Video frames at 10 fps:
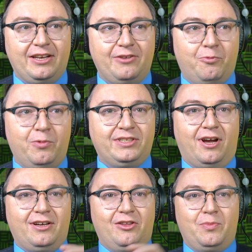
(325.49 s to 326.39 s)
Can
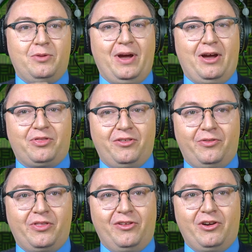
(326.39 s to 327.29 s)
we talk a little bit about
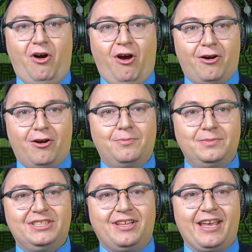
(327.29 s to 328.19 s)
the, the little
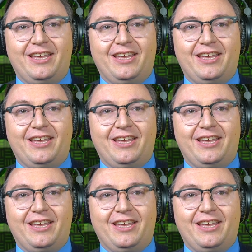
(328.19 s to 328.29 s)
arms?